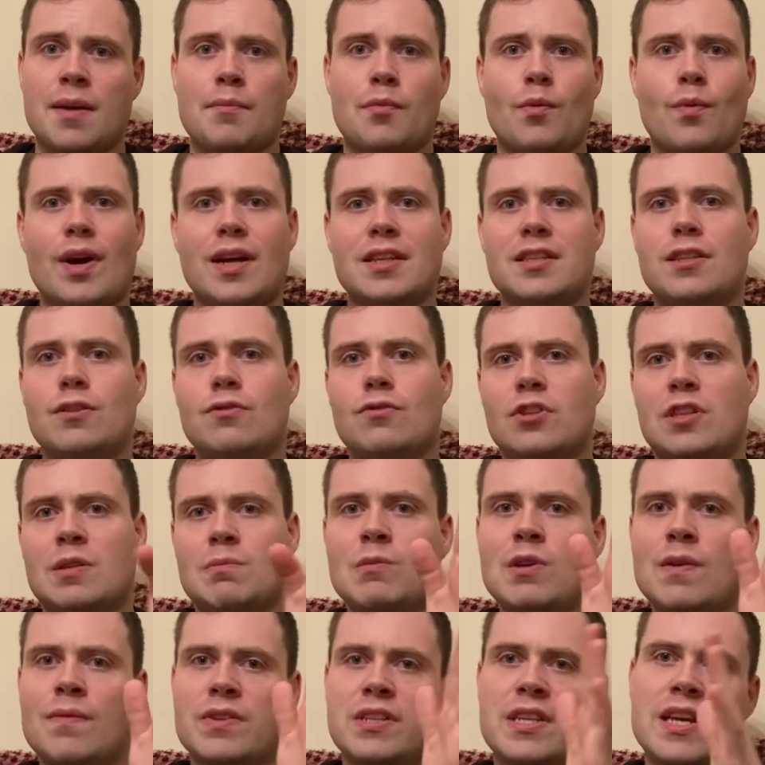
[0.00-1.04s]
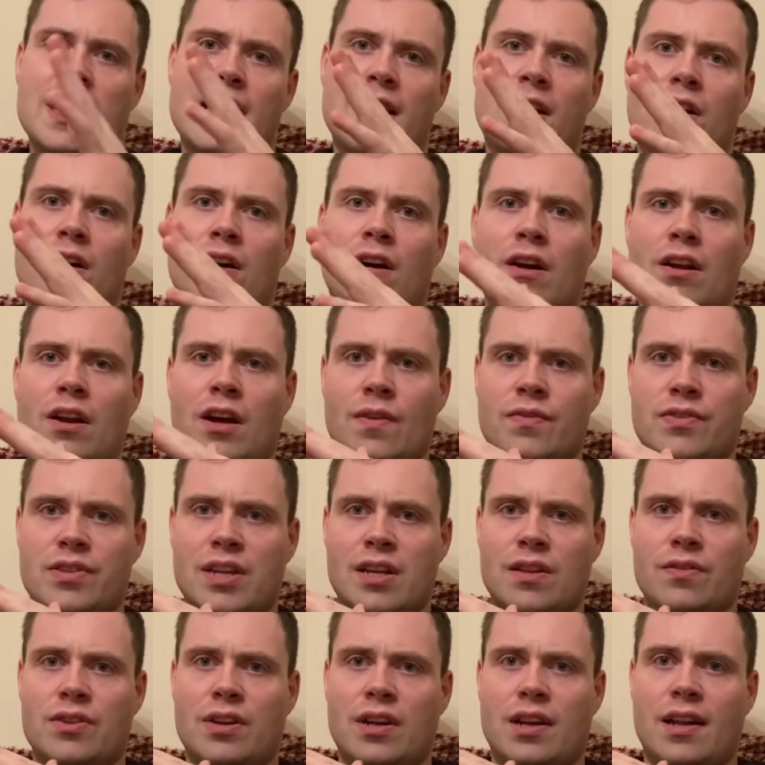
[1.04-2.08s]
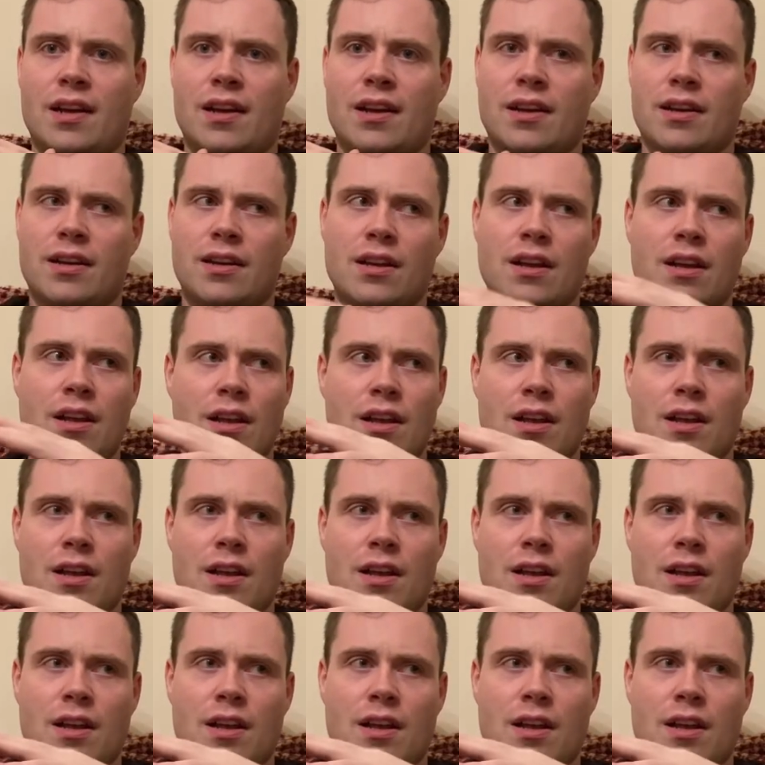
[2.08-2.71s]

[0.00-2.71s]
Buatsi doesn't move his head at all off center line.